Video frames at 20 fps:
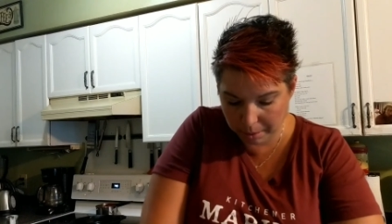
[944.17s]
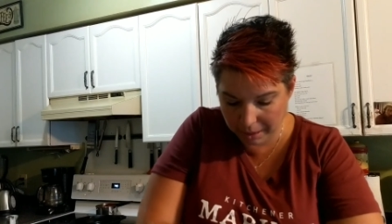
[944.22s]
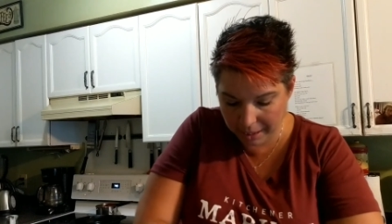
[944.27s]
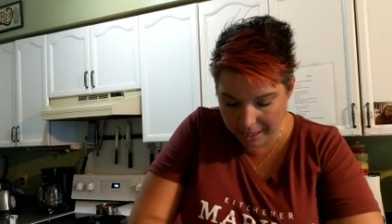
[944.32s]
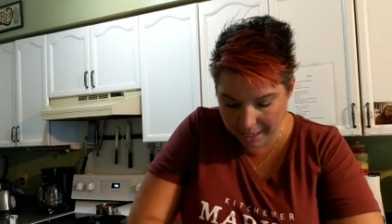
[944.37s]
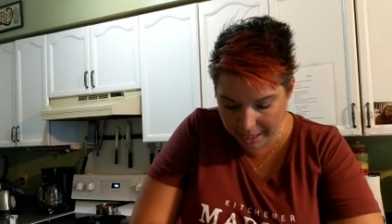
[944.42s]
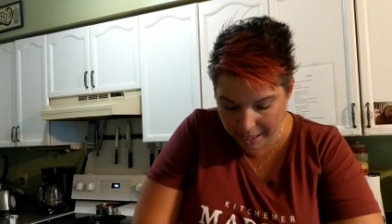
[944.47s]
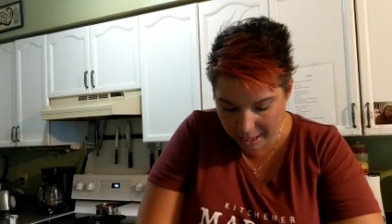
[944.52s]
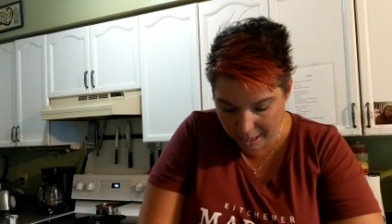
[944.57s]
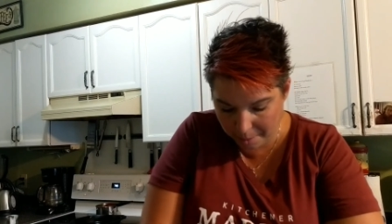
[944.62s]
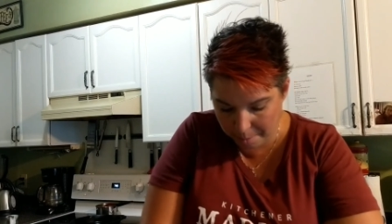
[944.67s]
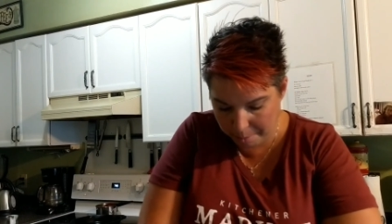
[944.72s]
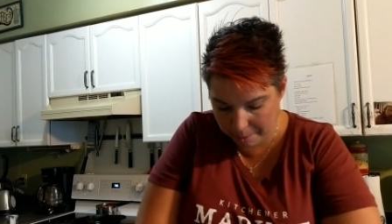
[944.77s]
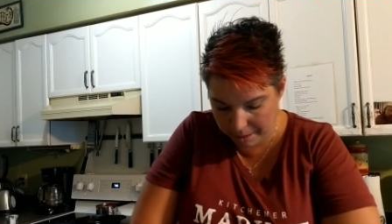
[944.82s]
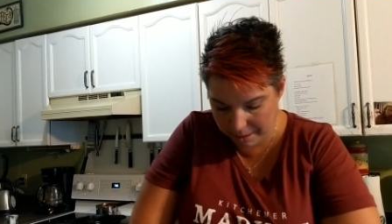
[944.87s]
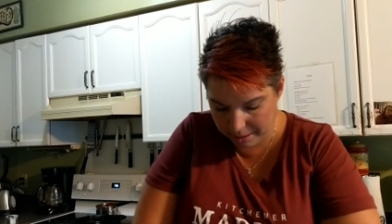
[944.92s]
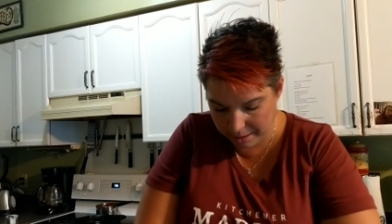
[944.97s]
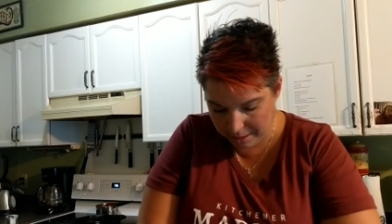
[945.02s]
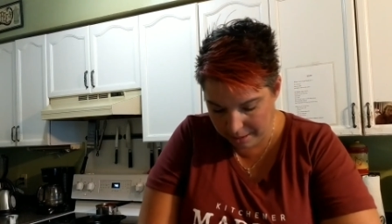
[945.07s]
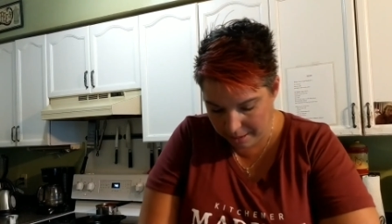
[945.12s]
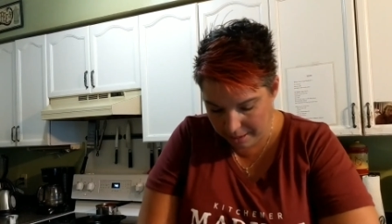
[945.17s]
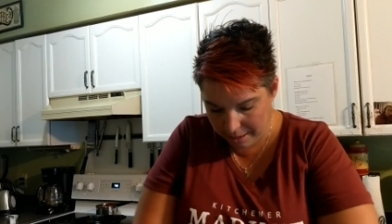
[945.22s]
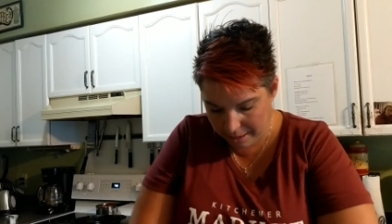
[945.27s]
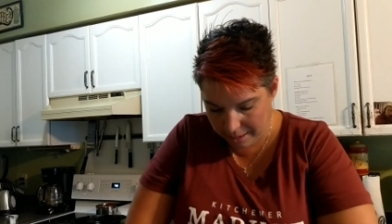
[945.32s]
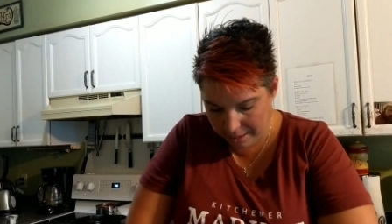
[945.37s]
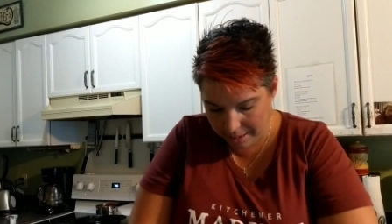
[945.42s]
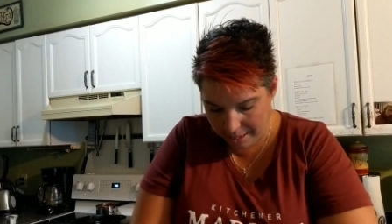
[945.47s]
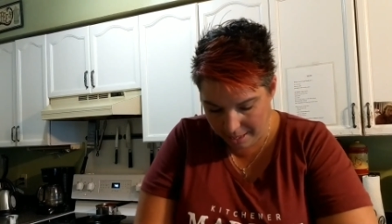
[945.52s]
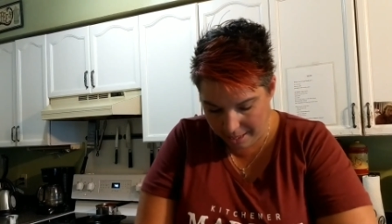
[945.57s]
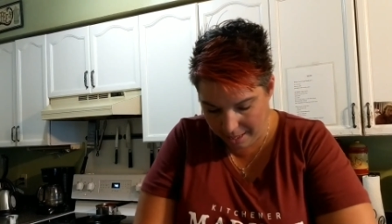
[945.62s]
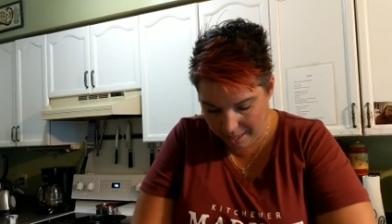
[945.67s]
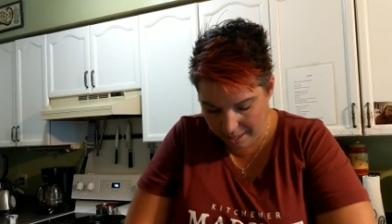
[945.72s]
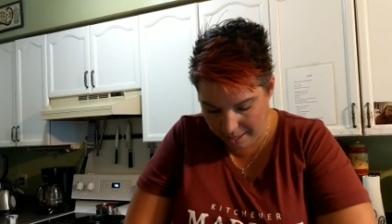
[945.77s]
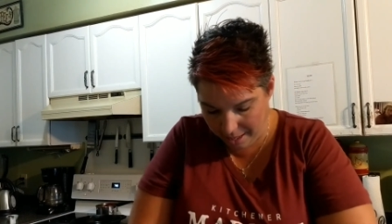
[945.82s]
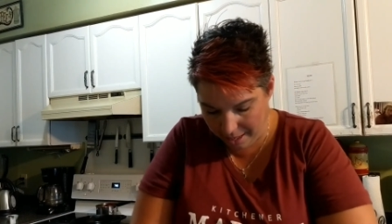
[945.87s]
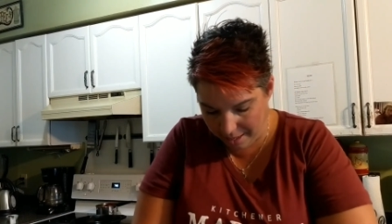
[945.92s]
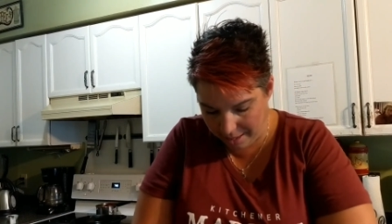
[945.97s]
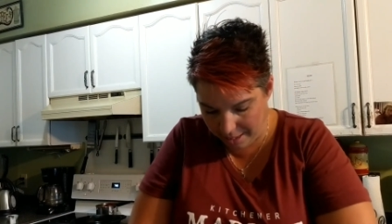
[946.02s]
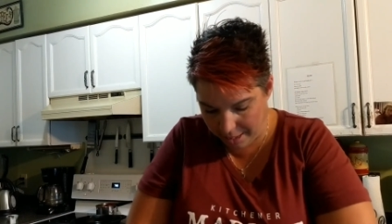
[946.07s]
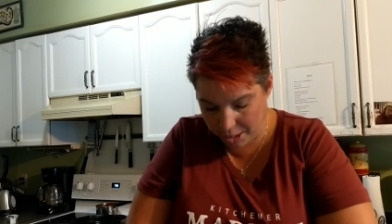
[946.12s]
plate it up,
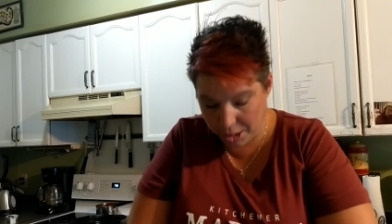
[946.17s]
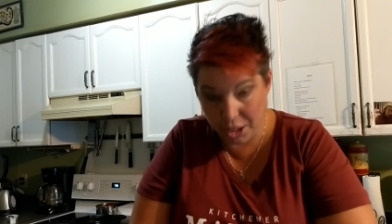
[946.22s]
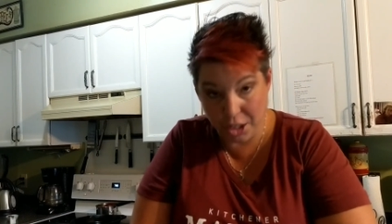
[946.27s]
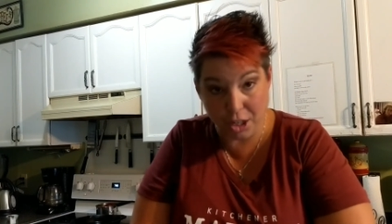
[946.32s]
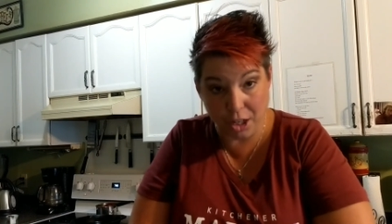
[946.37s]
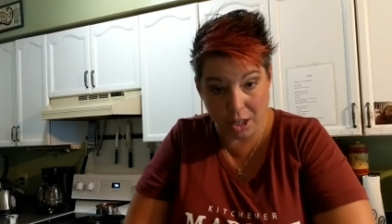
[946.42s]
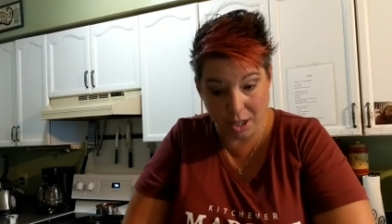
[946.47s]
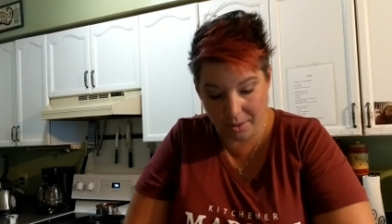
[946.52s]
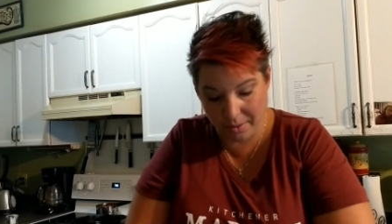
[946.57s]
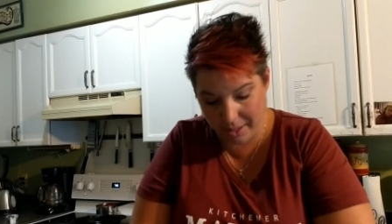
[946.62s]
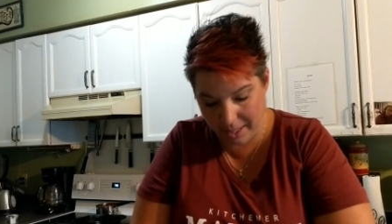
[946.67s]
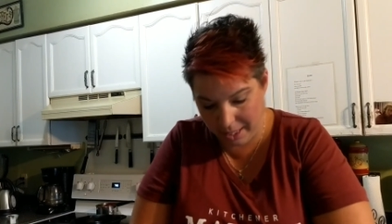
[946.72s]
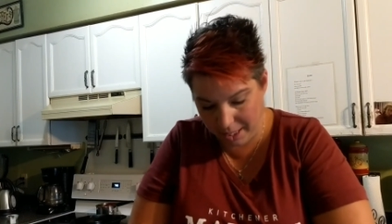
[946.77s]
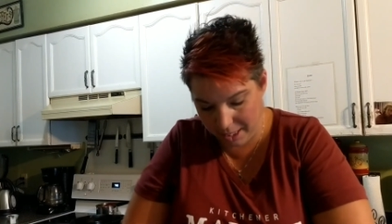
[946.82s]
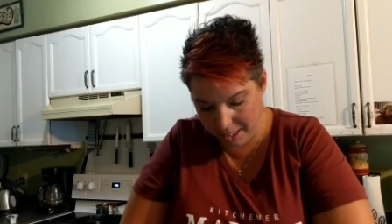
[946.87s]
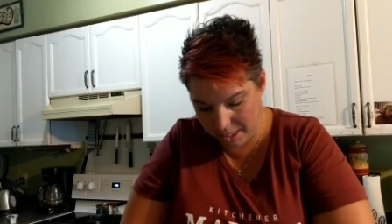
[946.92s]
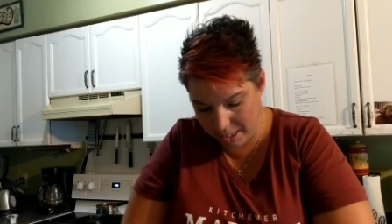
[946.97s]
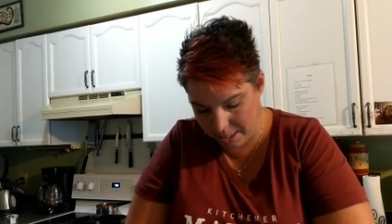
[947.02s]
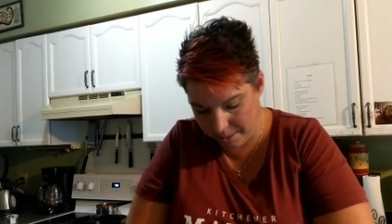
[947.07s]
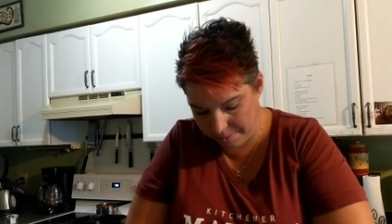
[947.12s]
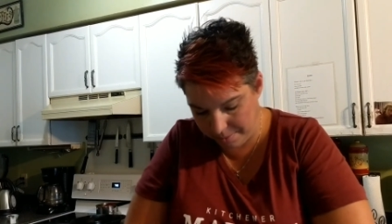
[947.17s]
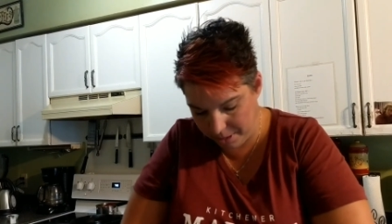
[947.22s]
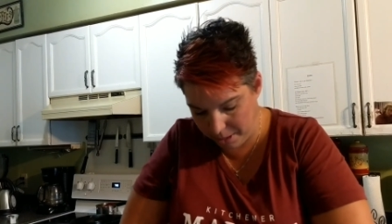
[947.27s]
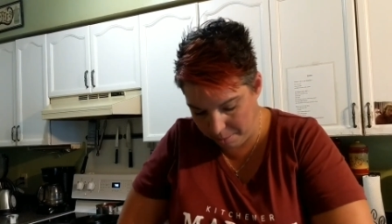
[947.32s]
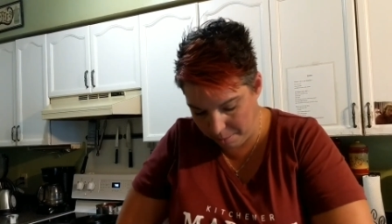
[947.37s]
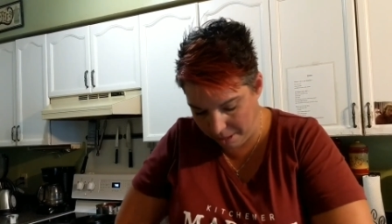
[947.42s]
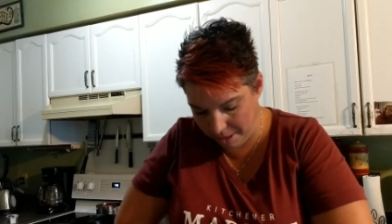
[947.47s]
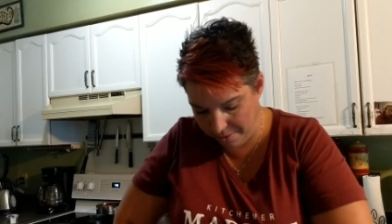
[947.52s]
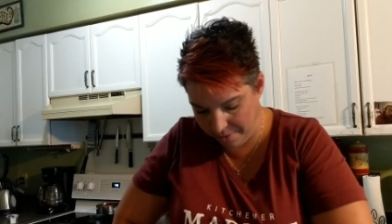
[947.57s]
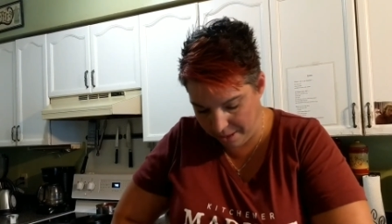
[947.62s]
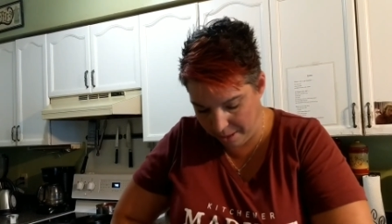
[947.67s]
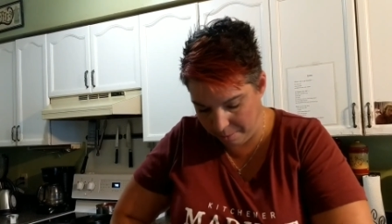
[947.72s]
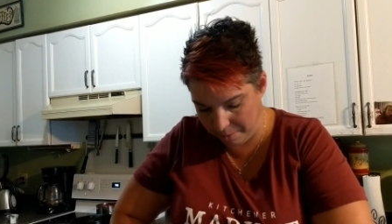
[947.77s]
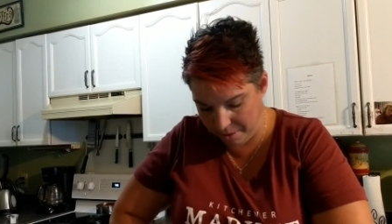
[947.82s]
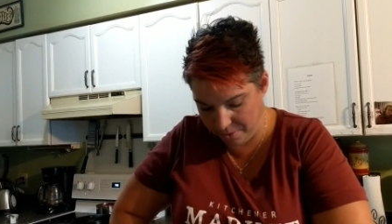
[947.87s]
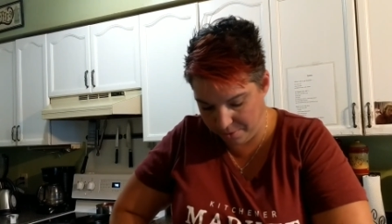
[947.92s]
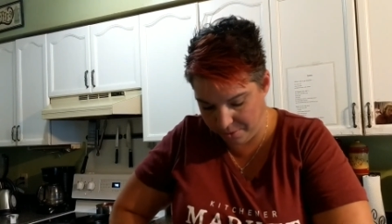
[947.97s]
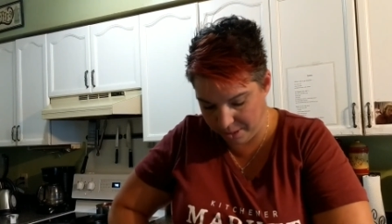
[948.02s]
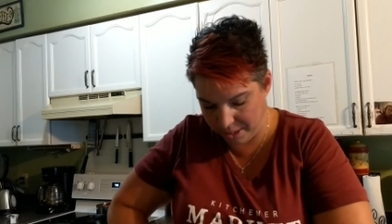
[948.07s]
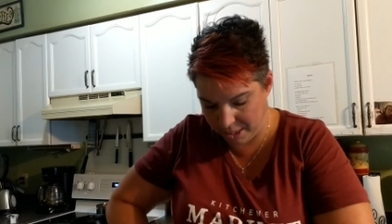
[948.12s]
and then serve it to my
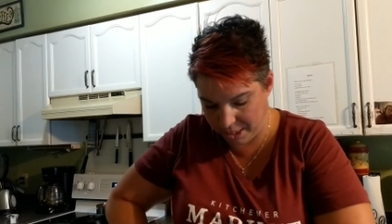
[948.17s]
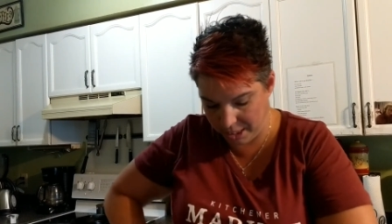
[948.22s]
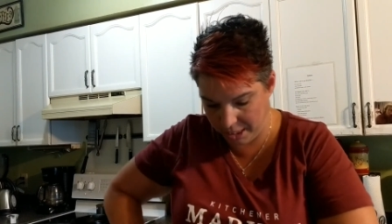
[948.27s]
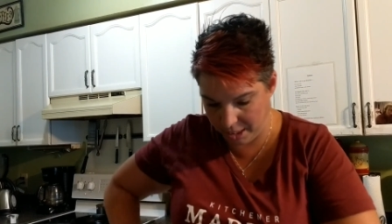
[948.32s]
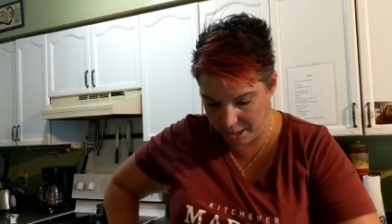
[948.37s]
family for